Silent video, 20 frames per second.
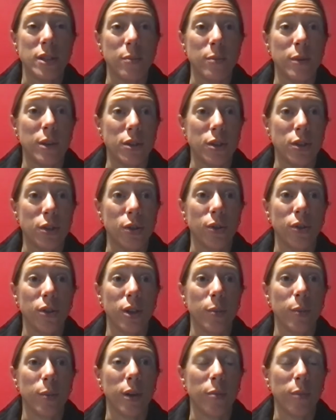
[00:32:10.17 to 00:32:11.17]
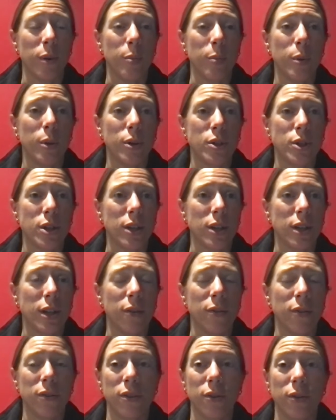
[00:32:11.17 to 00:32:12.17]
I mentioned earlier about my book
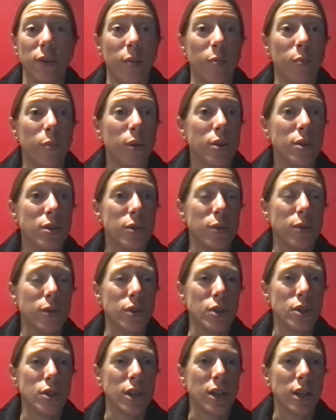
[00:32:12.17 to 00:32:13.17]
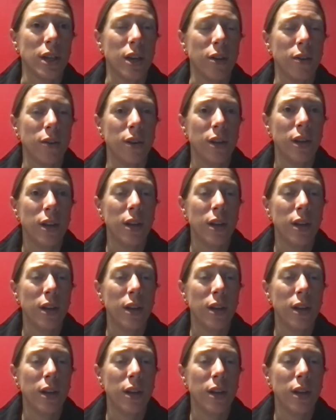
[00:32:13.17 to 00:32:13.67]
checkout. You have books you can check out.